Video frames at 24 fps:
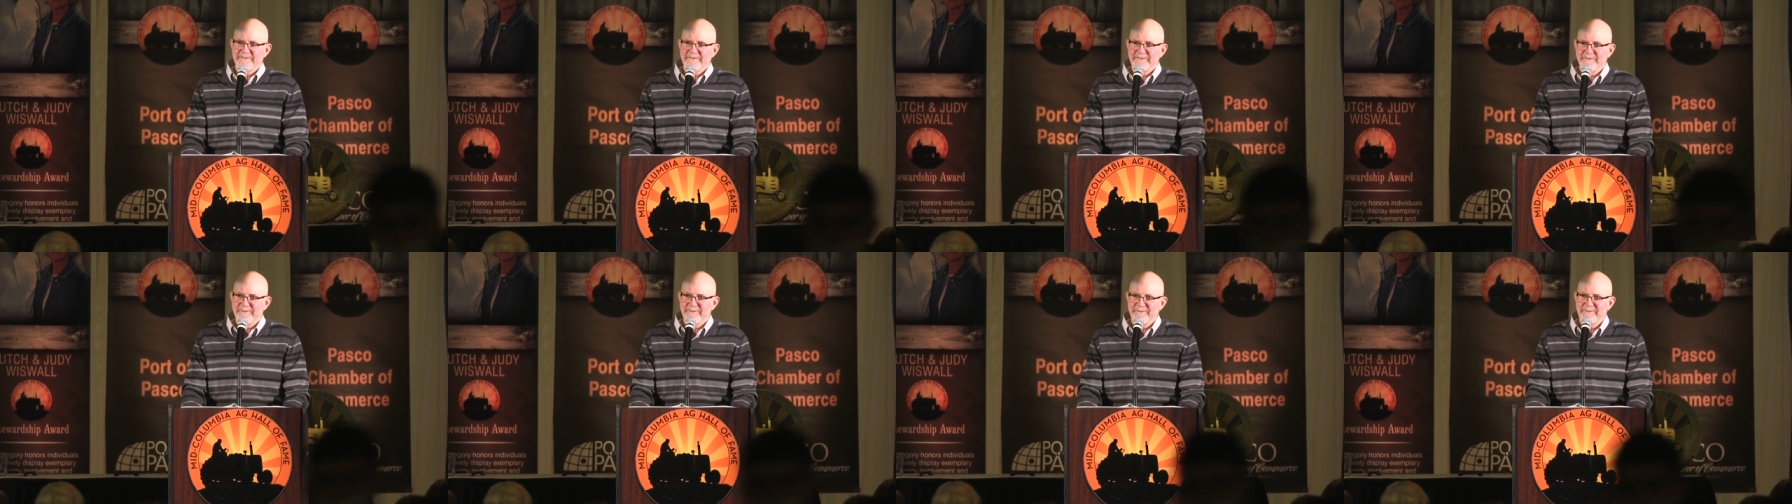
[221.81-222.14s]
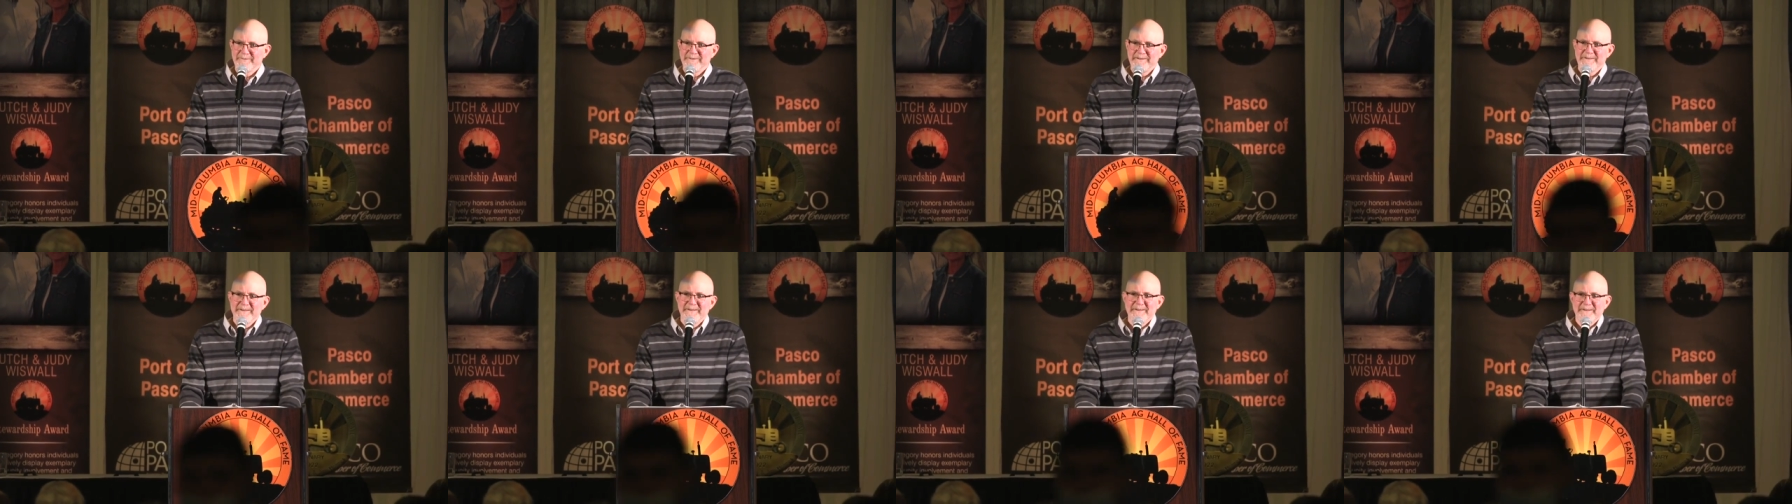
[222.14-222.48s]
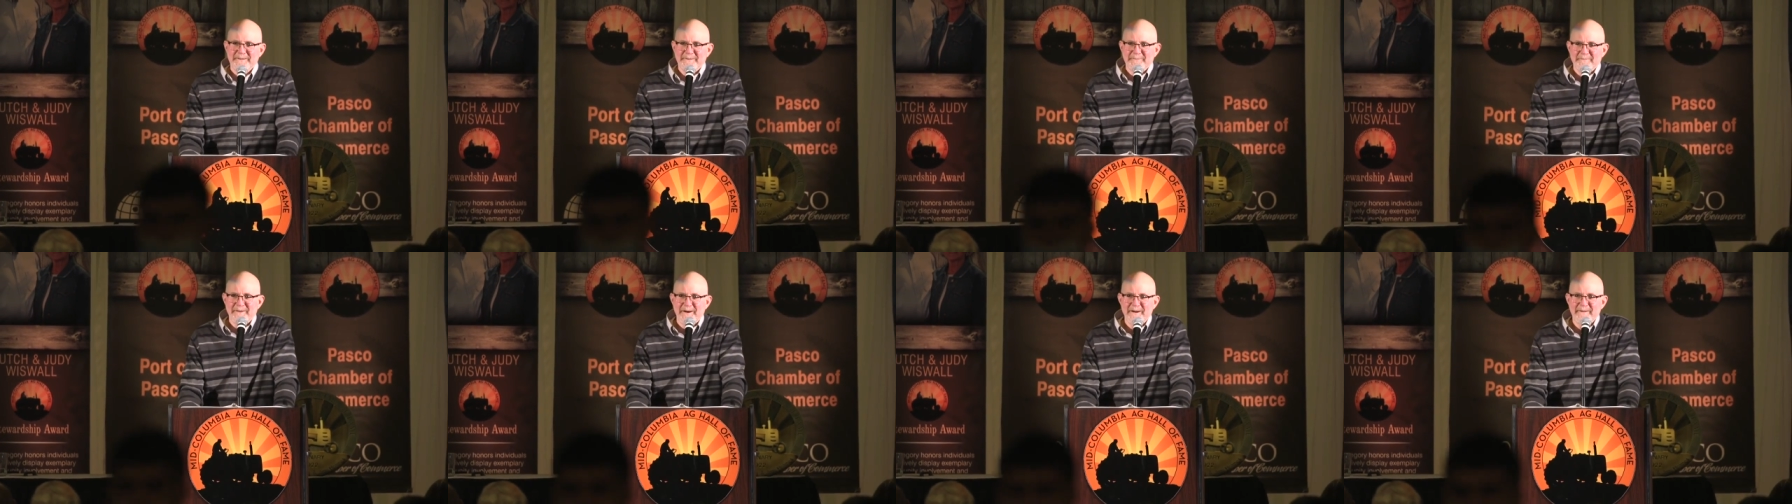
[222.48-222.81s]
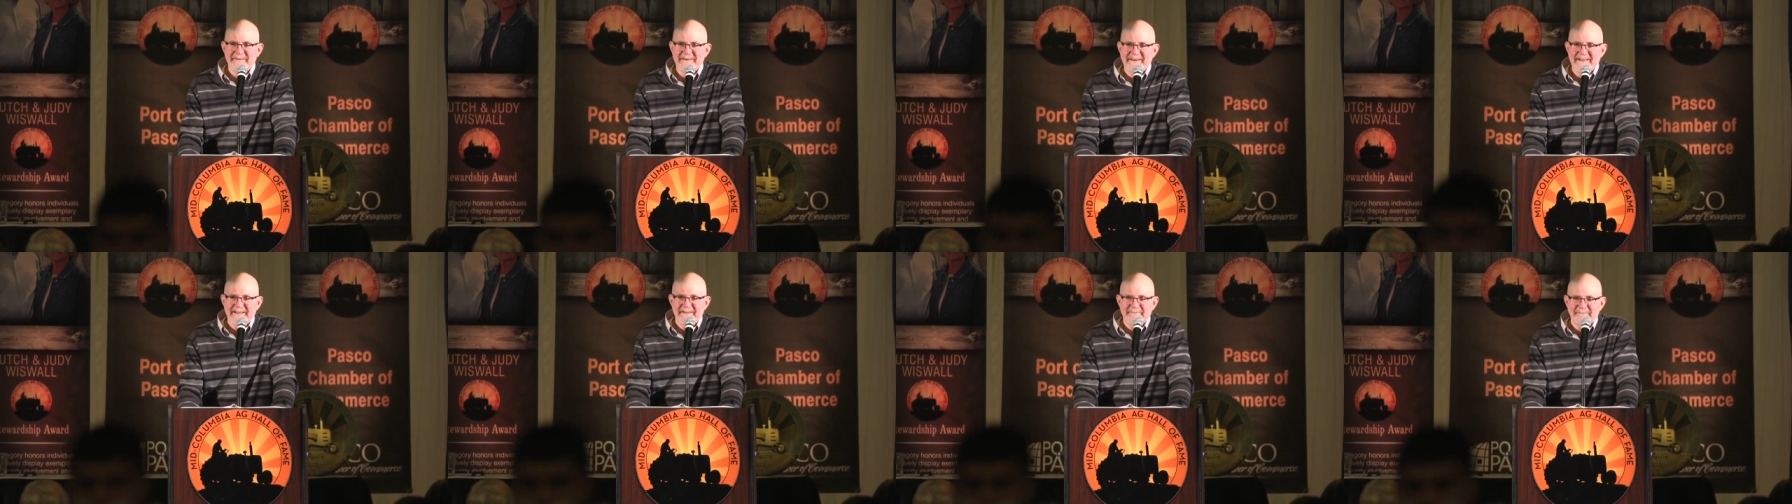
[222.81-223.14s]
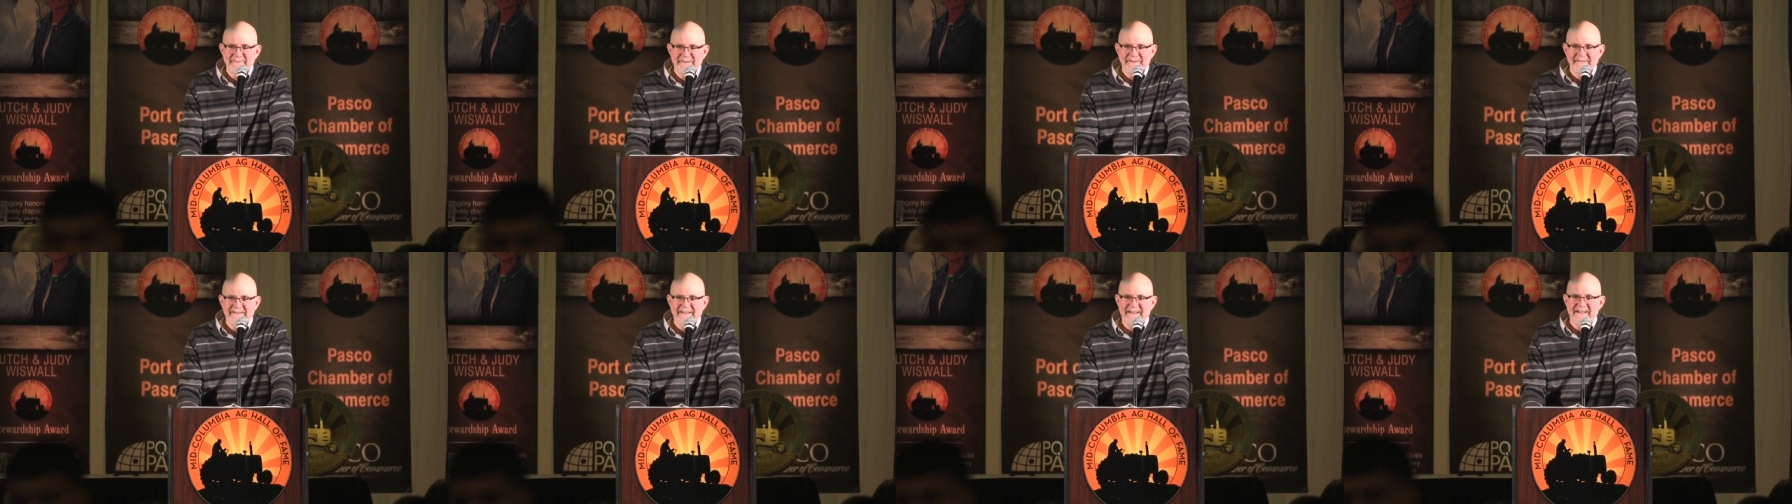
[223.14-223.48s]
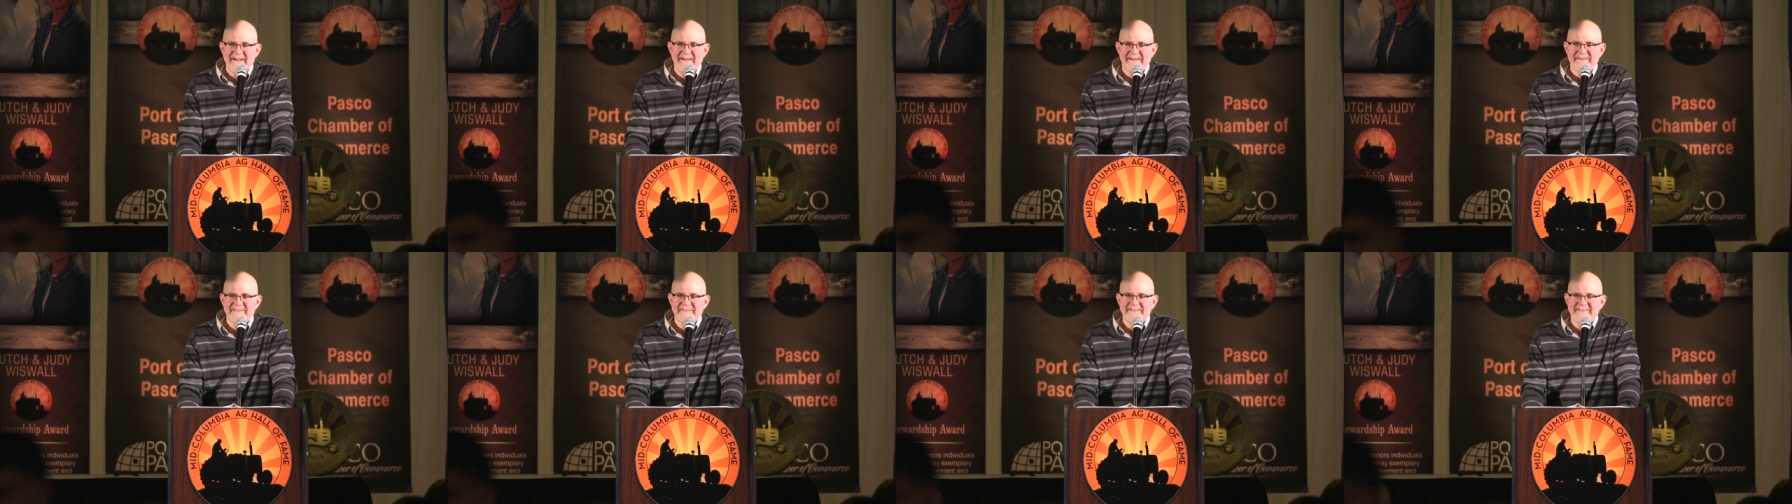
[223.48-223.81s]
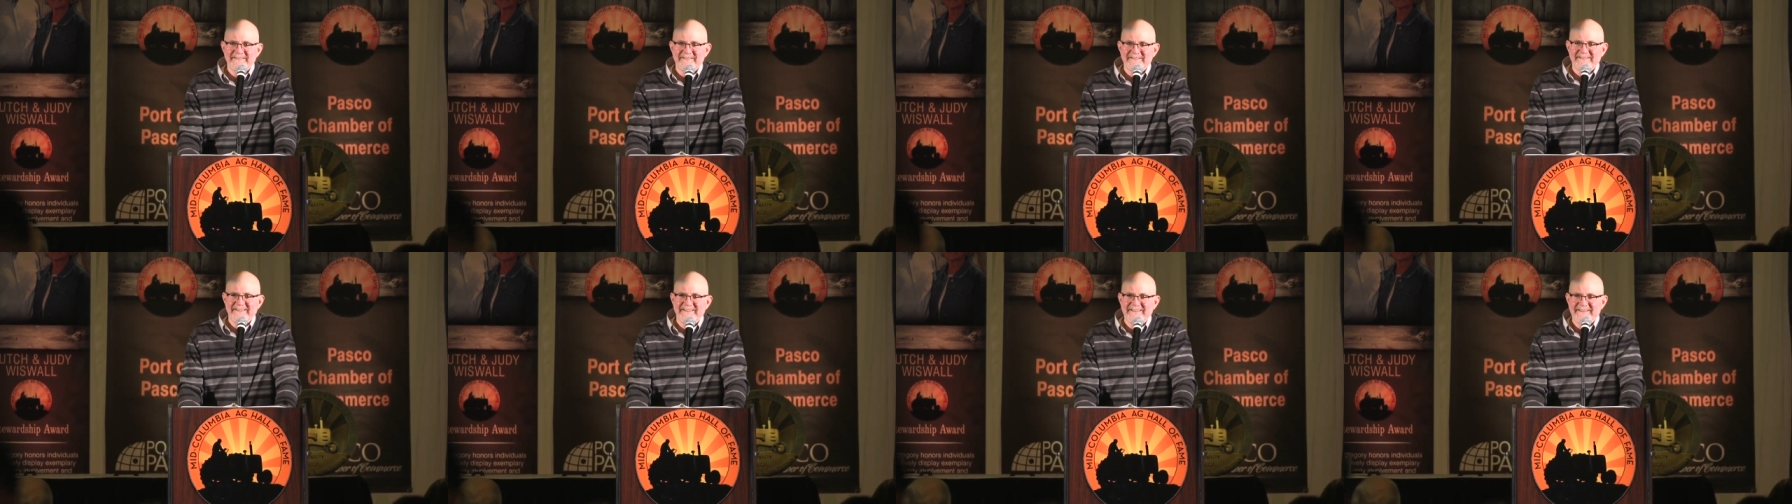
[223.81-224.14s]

So mom and dad built a house,